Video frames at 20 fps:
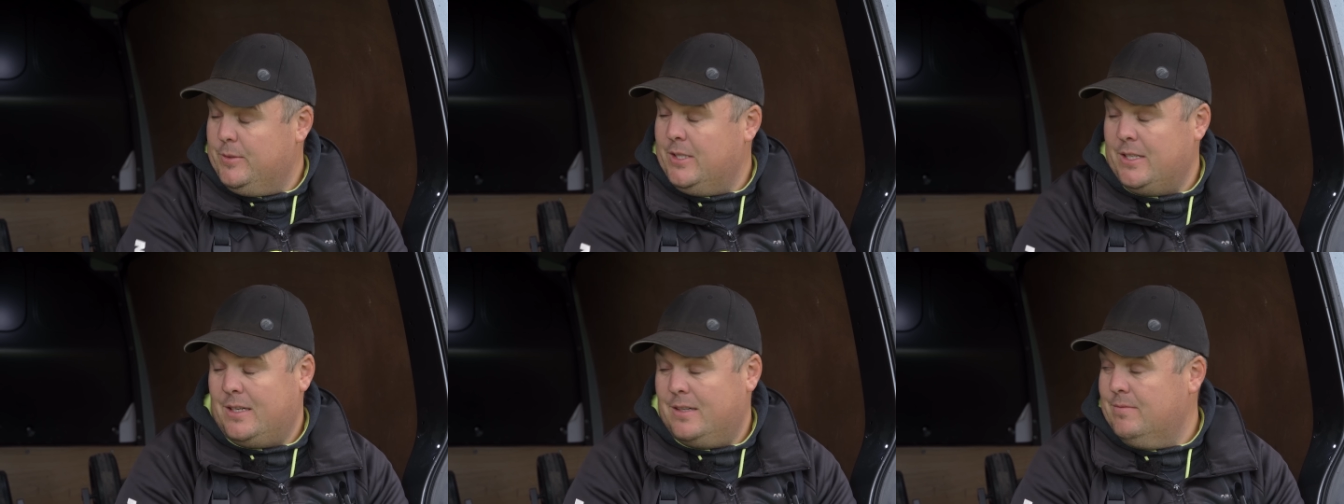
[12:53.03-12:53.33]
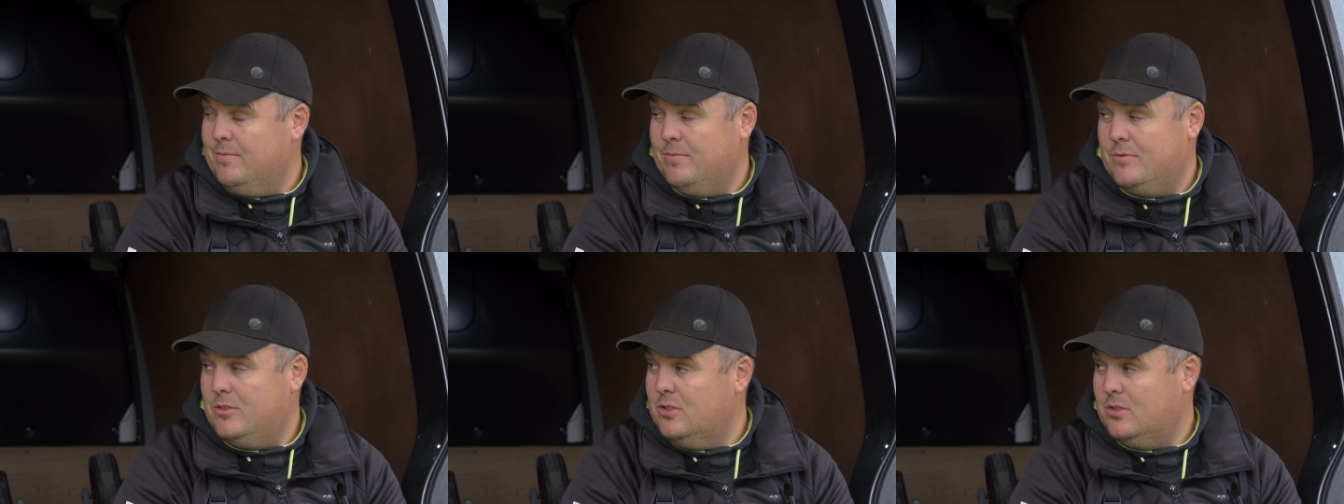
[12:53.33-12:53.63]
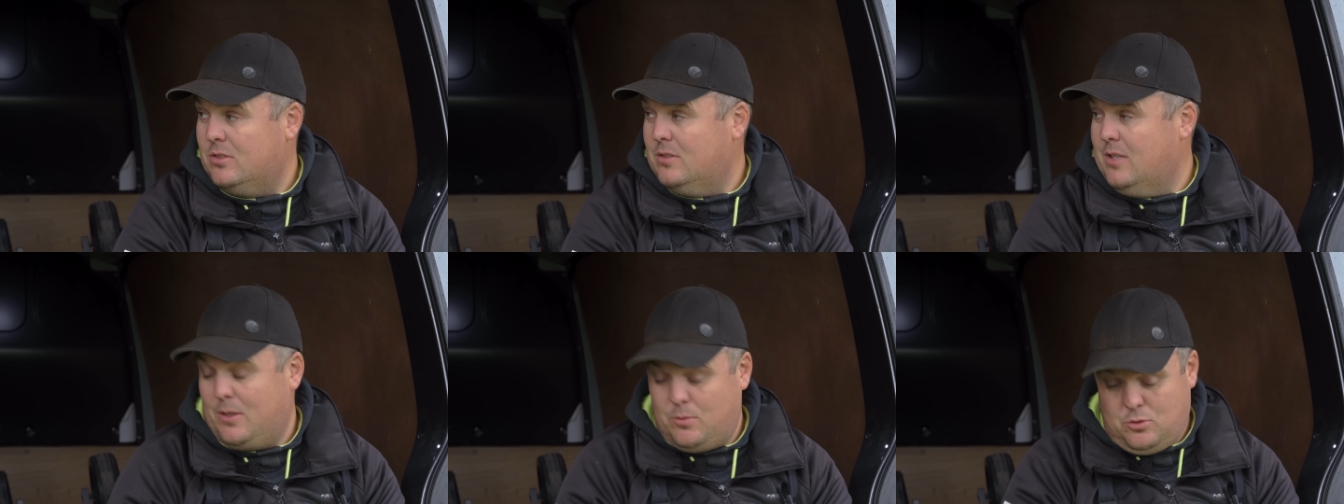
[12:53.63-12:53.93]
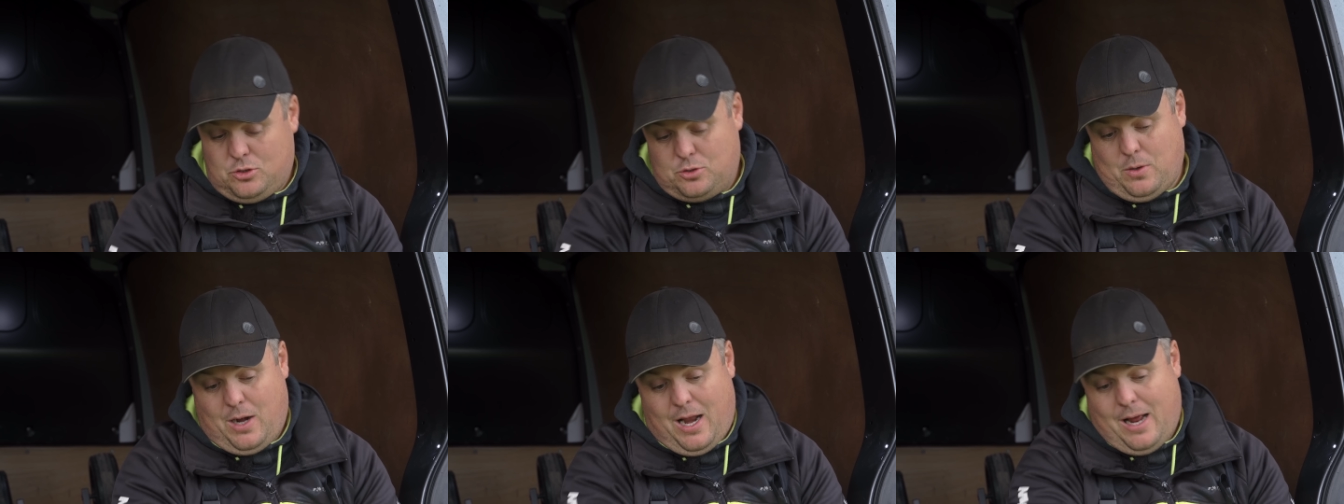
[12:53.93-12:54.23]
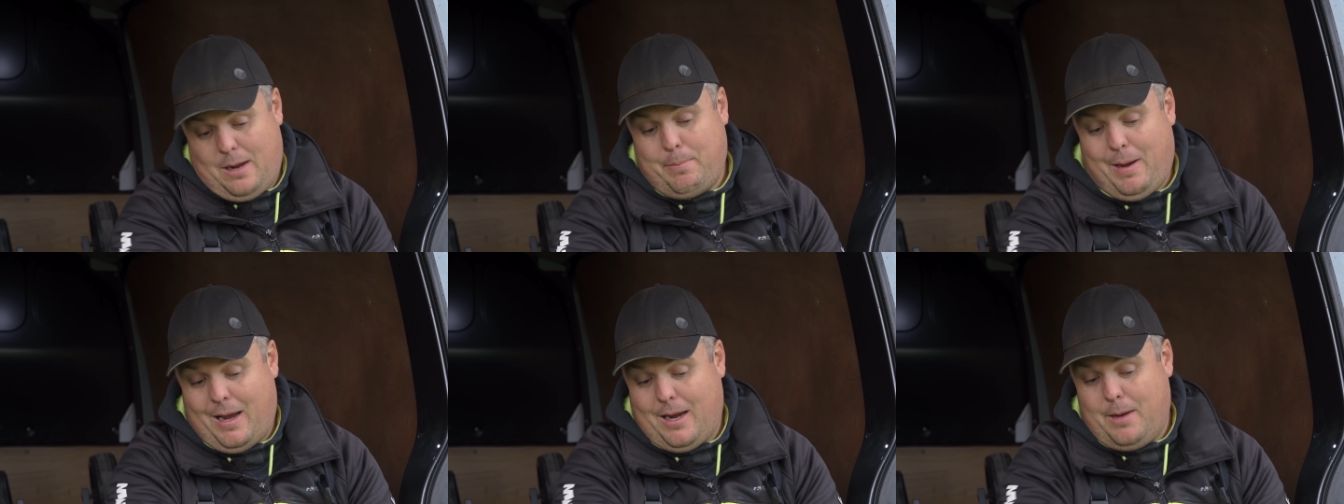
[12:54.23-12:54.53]
I don't know. Just They just want
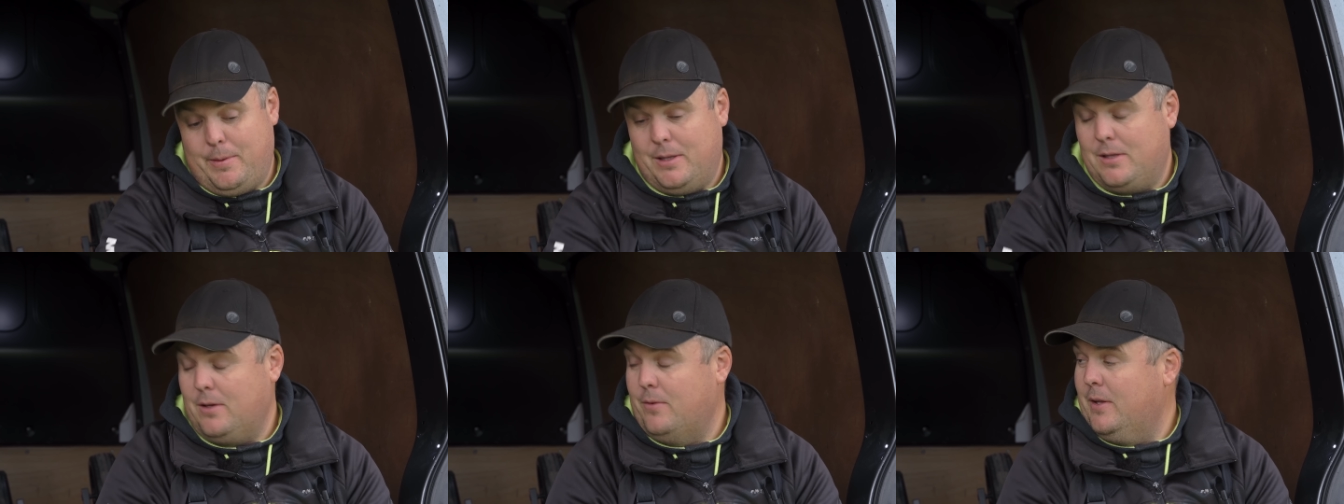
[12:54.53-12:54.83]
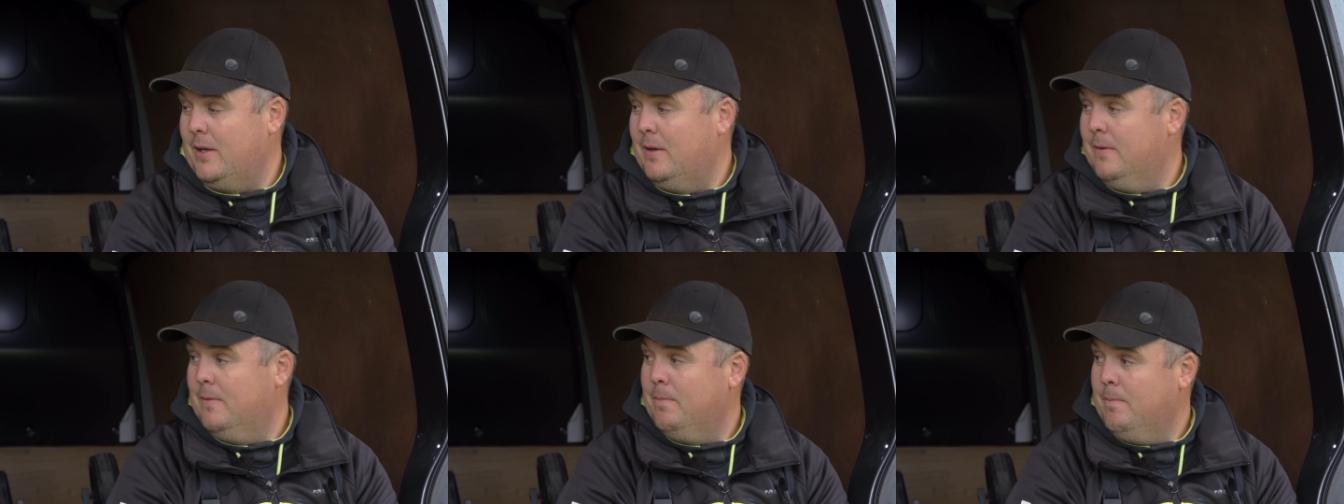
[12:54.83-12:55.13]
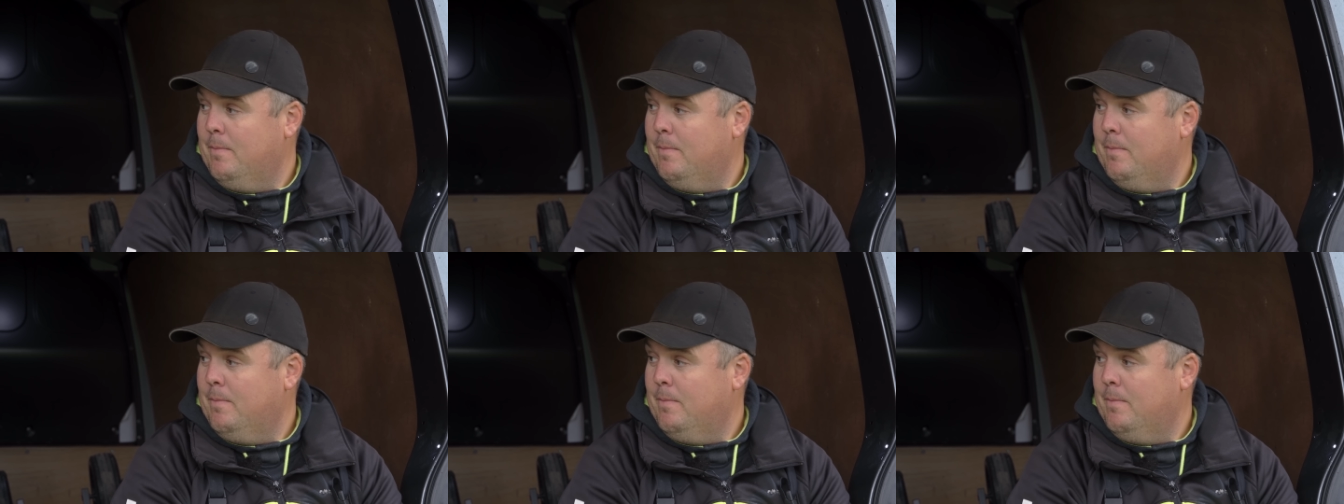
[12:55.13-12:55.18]
to hang back a bit, don't they?